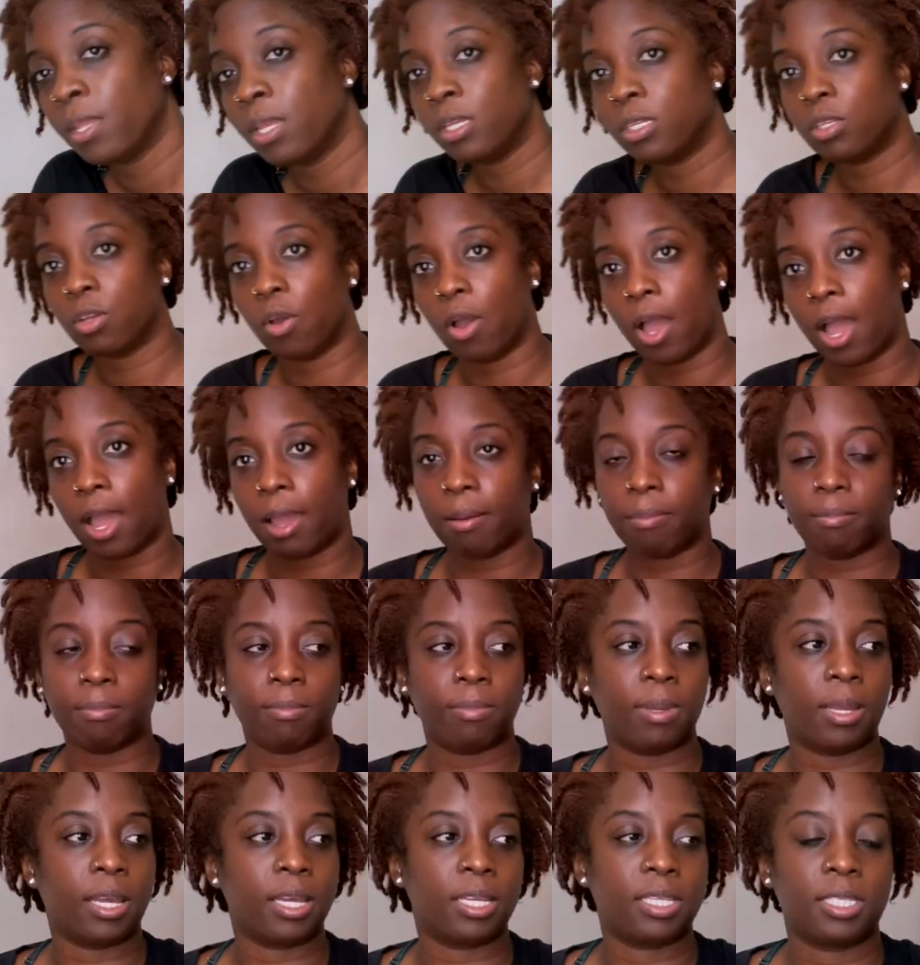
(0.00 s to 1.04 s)
So
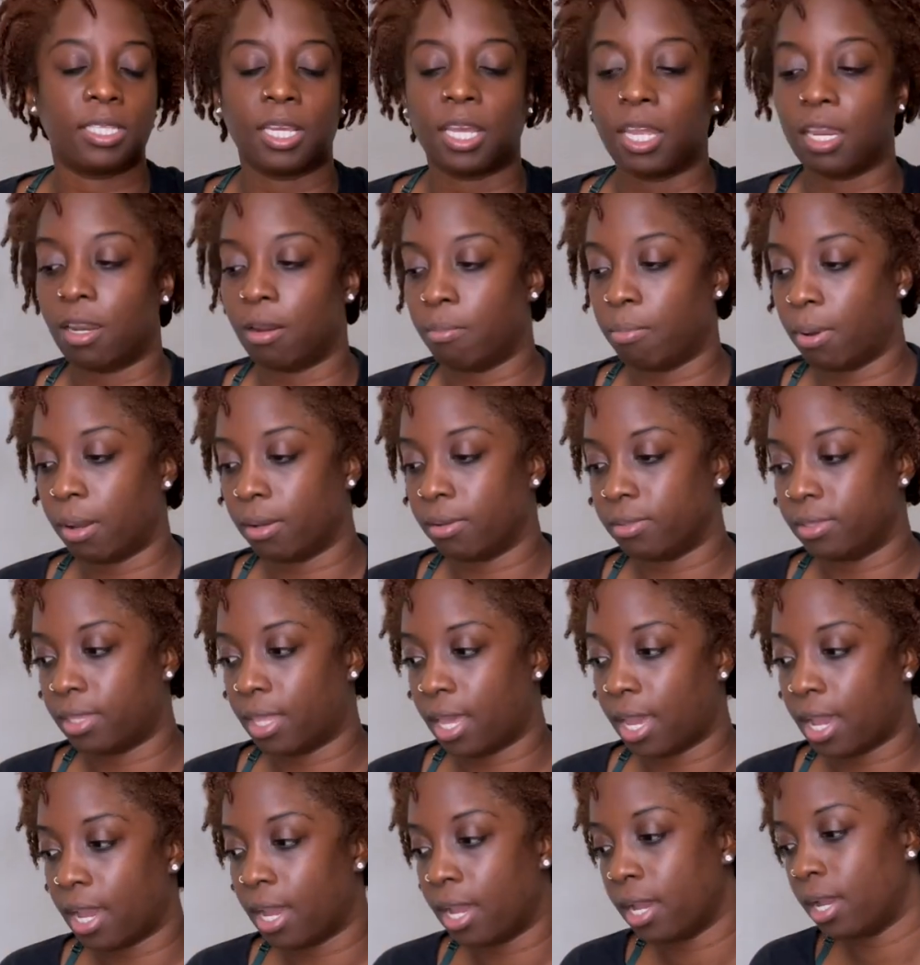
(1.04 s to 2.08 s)
I'm excited about
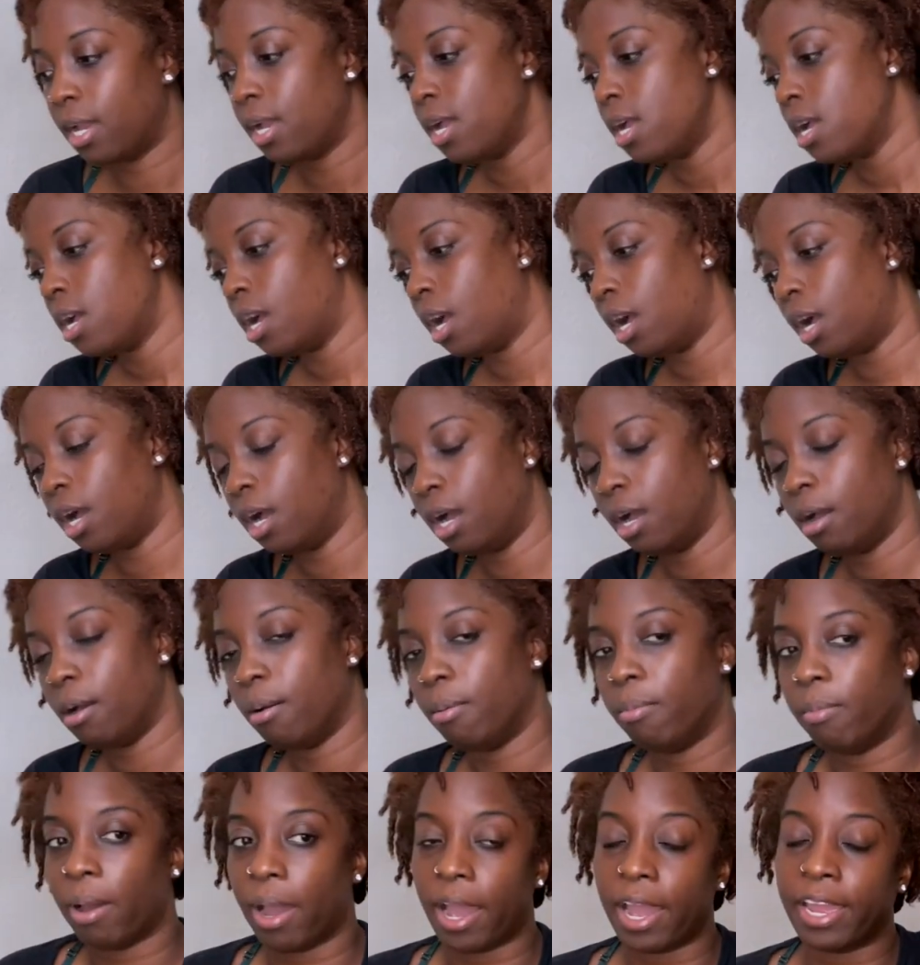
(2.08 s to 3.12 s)
that.
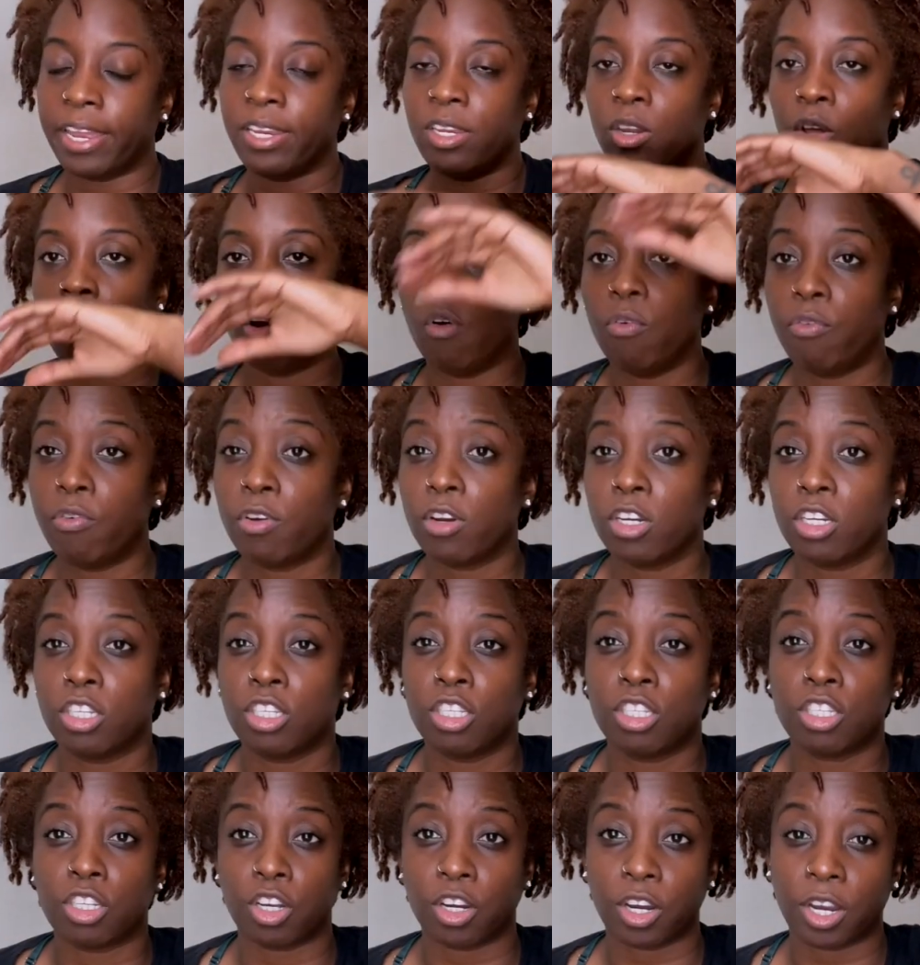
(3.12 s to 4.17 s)
I know for
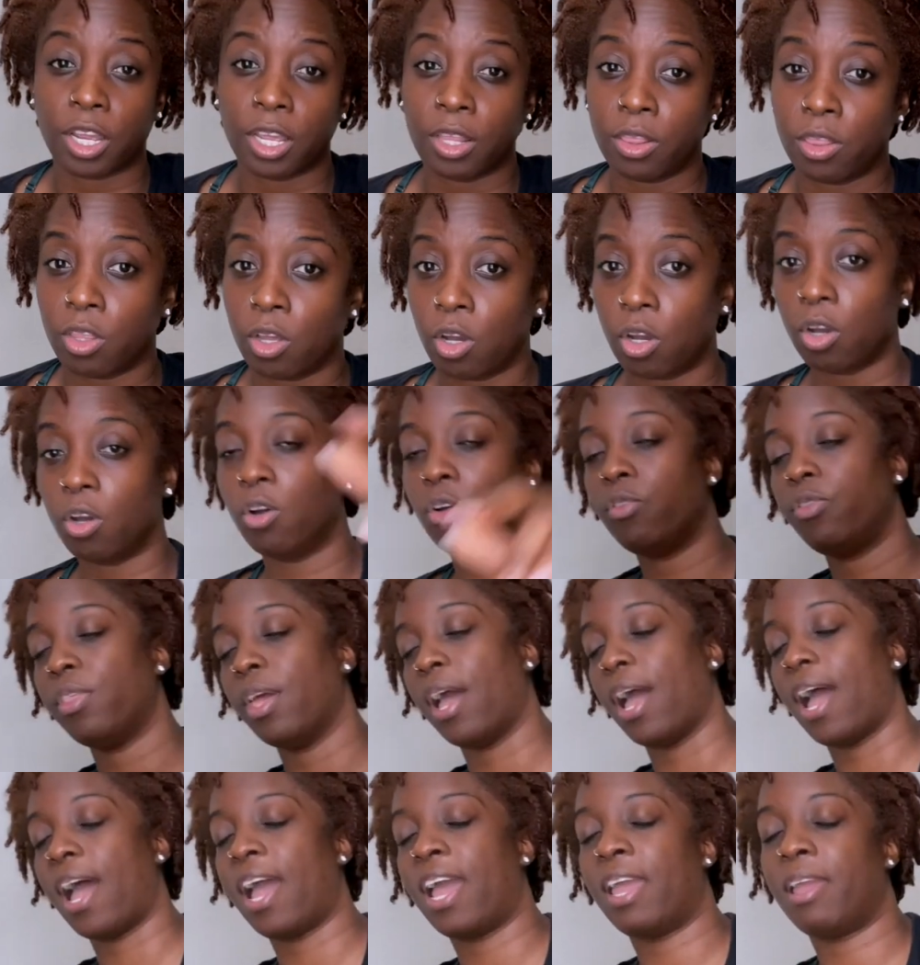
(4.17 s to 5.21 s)
certain though
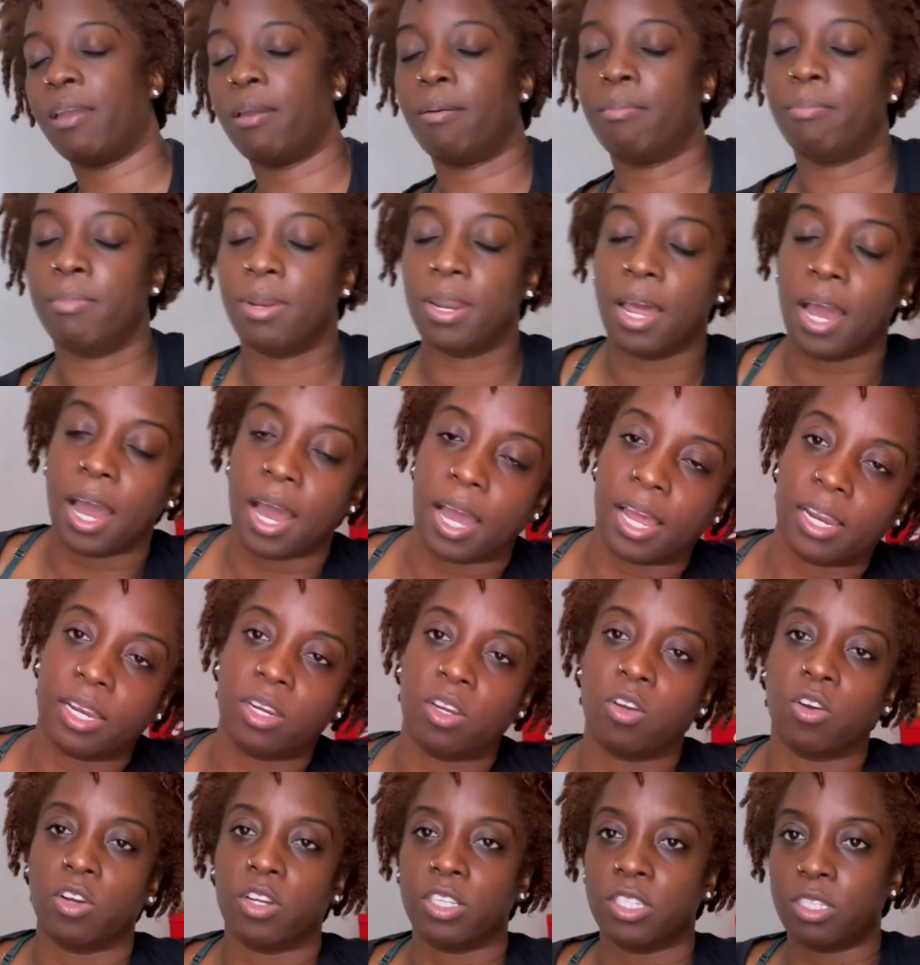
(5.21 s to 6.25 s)
that I am
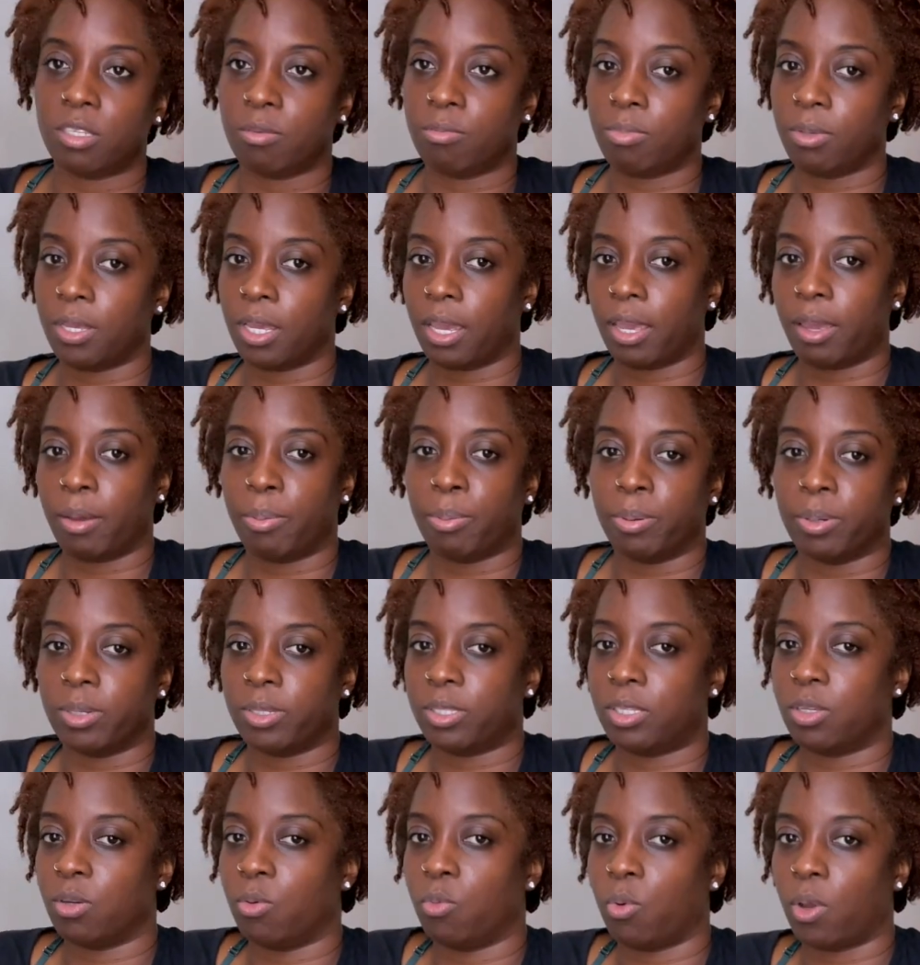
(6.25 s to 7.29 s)
not going to be able
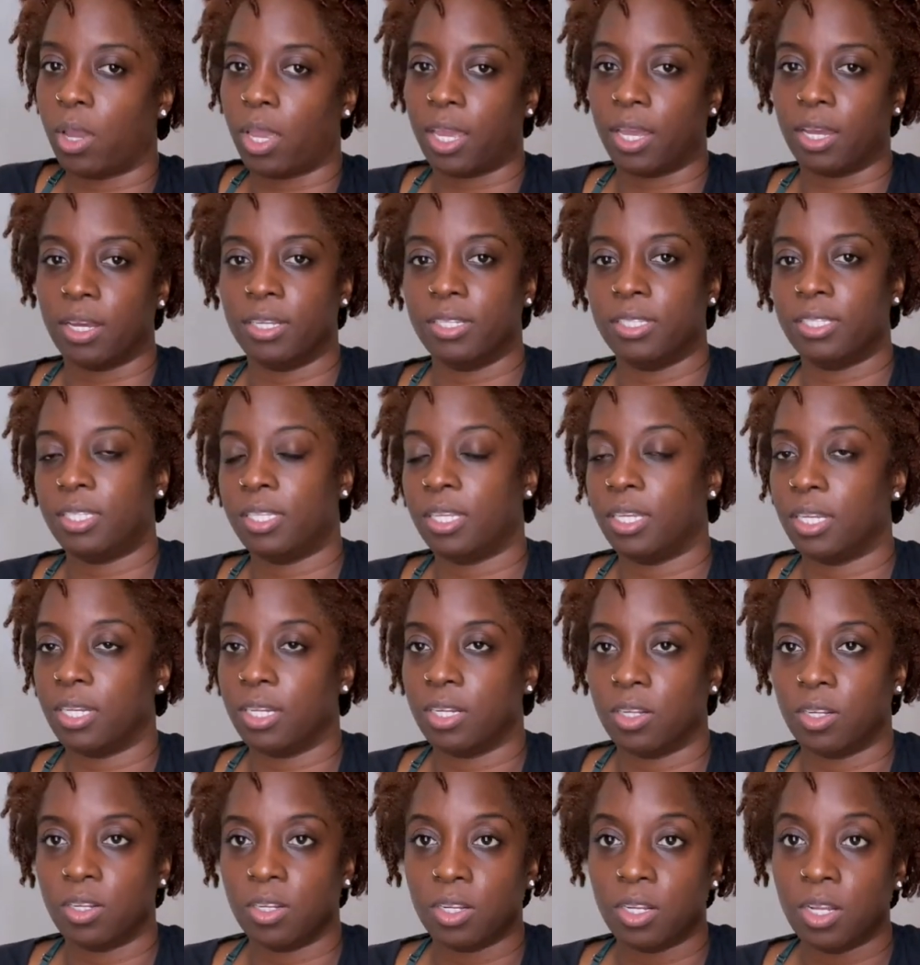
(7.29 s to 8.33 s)
to wait
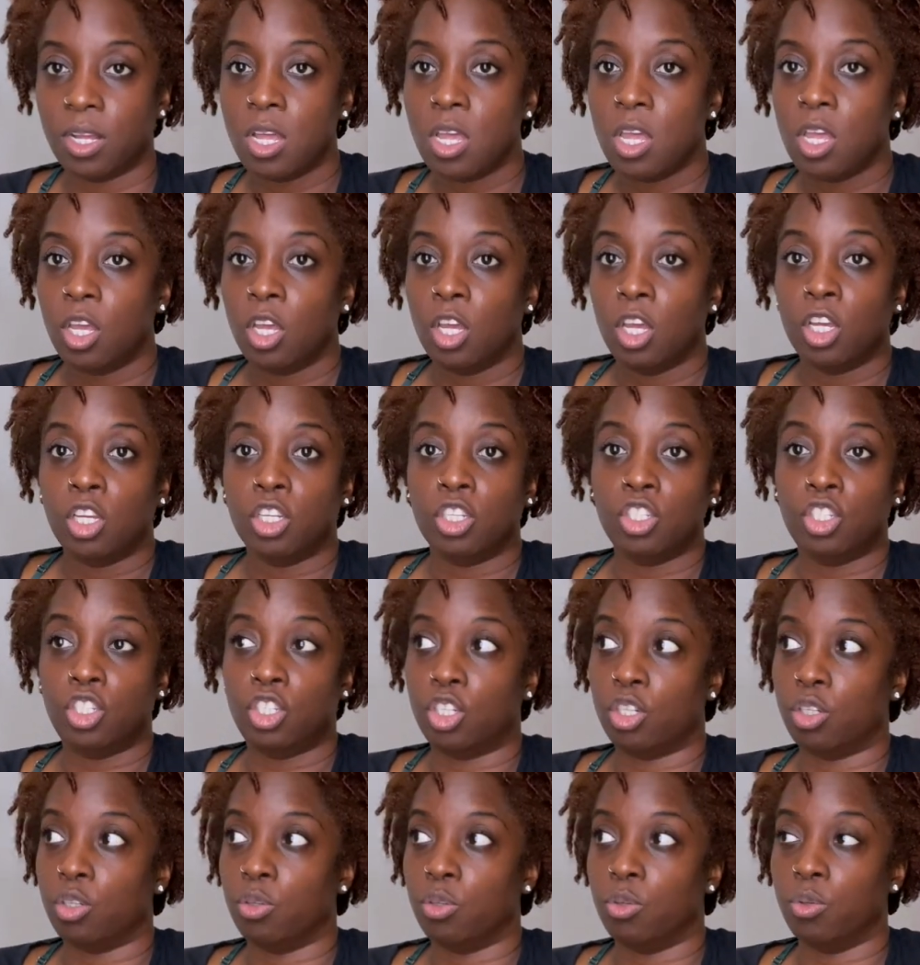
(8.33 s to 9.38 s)
until
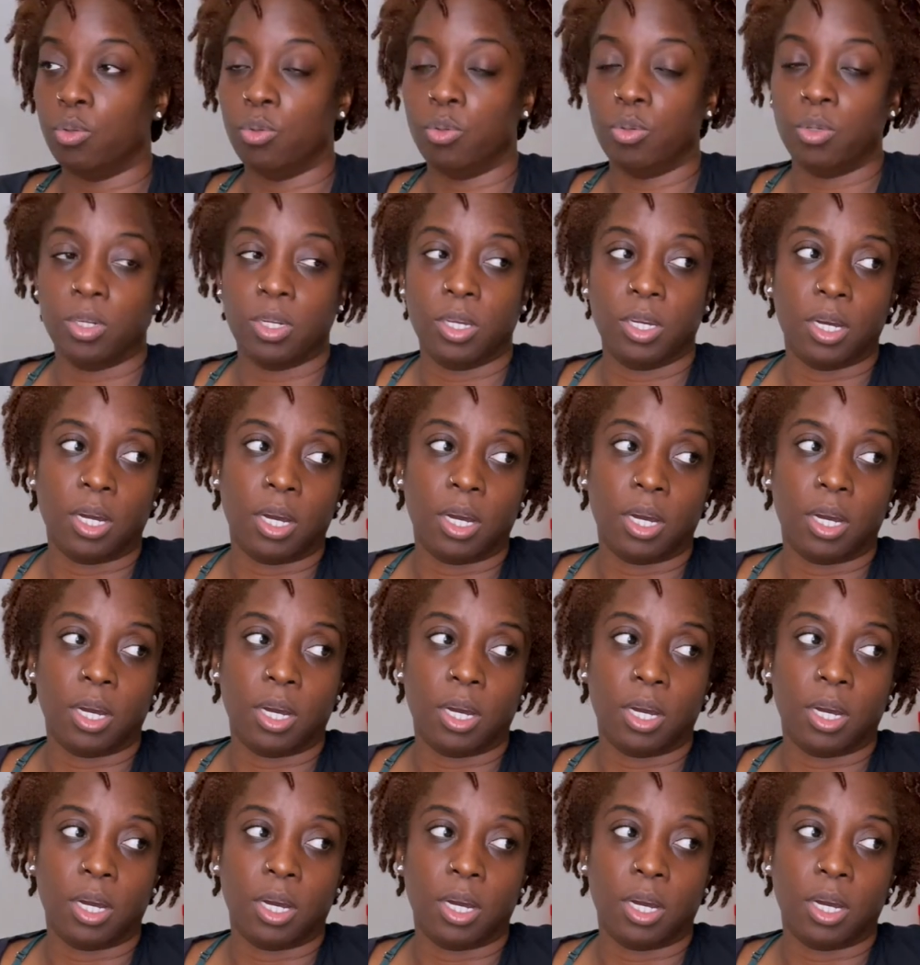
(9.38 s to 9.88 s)
June